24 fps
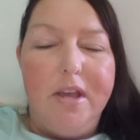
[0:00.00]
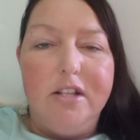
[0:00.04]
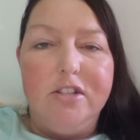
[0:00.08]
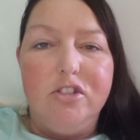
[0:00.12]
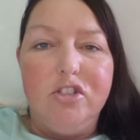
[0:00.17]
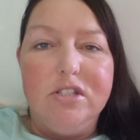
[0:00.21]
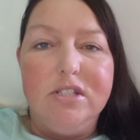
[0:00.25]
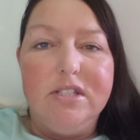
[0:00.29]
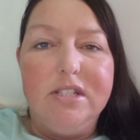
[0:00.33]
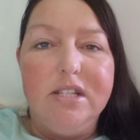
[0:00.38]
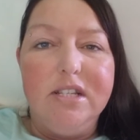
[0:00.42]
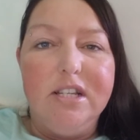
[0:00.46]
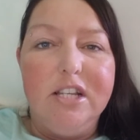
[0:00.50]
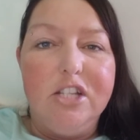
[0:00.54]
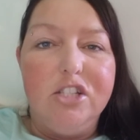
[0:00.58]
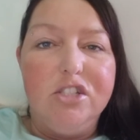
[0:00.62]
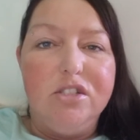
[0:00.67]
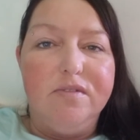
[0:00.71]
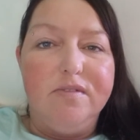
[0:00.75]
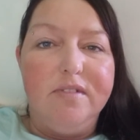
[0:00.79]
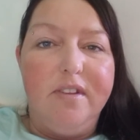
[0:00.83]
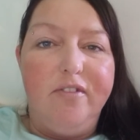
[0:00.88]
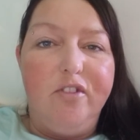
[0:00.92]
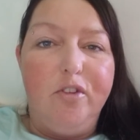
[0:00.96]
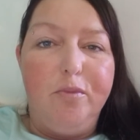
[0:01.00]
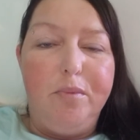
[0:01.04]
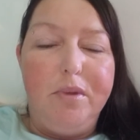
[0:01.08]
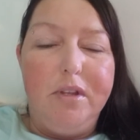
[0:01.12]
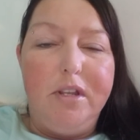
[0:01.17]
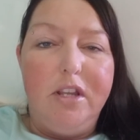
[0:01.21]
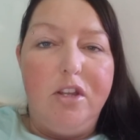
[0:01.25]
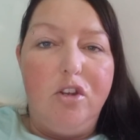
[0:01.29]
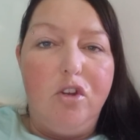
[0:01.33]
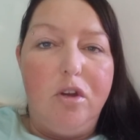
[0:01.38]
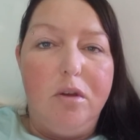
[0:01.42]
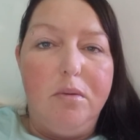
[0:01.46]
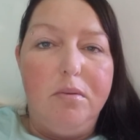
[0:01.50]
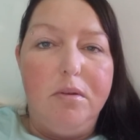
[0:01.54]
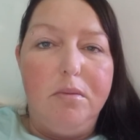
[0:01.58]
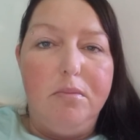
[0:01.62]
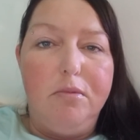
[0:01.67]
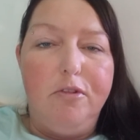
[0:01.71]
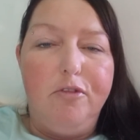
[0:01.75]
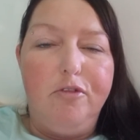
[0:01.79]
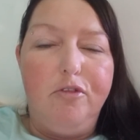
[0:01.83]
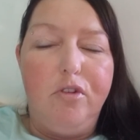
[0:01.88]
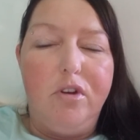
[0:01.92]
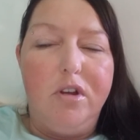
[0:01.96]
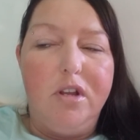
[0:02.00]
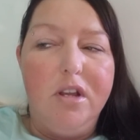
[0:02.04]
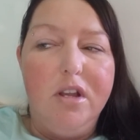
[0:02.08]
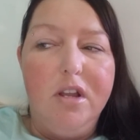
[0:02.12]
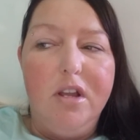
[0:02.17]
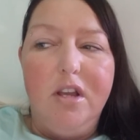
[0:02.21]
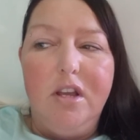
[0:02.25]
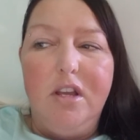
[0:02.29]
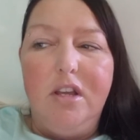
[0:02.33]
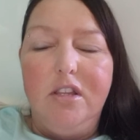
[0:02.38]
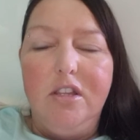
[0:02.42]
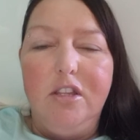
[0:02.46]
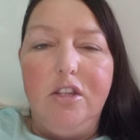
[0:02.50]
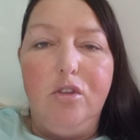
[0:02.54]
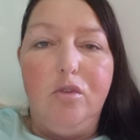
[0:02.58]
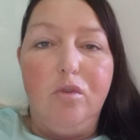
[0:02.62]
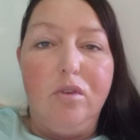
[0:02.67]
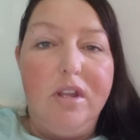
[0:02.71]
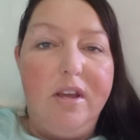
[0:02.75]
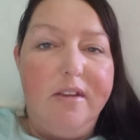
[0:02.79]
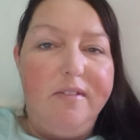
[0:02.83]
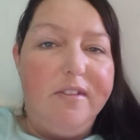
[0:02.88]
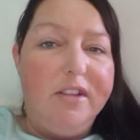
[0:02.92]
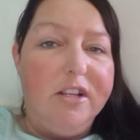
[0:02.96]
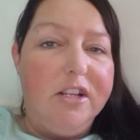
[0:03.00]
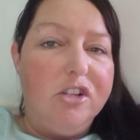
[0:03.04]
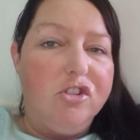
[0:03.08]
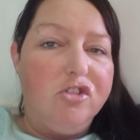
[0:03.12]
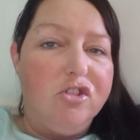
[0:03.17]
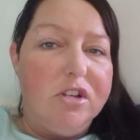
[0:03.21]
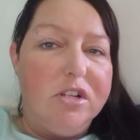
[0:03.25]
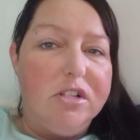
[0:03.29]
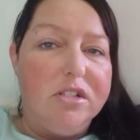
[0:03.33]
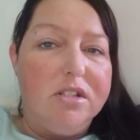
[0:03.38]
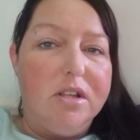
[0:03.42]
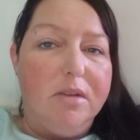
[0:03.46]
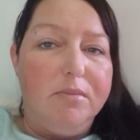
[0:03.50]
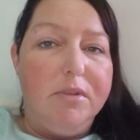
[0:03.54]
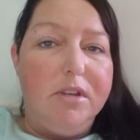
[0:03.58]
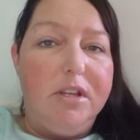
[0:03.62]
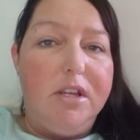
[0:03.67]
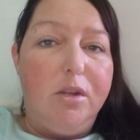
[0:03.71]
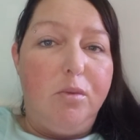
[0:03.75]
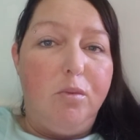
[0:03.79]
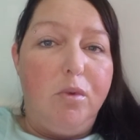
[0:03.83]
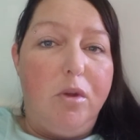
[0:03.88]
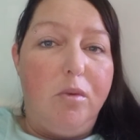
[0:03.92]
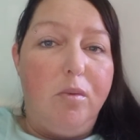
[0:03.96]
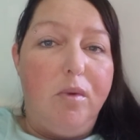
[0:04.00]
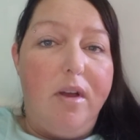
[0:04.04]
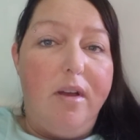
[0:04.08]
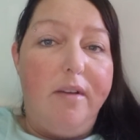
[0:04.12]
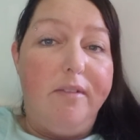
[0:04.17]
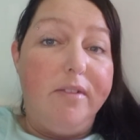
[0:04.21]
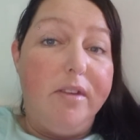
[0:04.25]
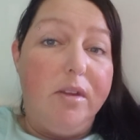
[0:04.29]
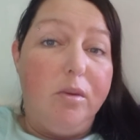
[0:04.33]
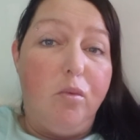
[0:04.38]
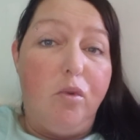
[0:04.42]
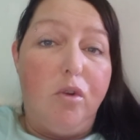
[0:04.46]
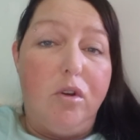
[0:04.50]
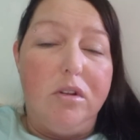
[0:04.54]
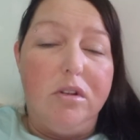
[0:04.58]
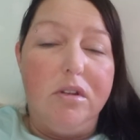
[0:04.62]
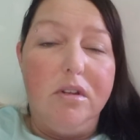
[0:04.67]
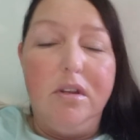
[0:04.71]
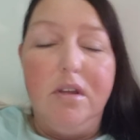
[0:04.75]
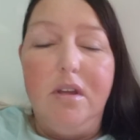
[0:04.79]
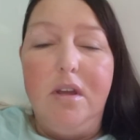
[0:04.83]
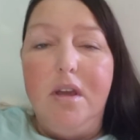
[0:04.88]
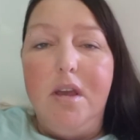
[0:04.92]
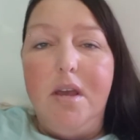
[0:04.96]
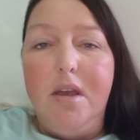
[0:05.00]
And just in case you've never been to an opera before, you don't have to get dressed up, you can wear whatever you want.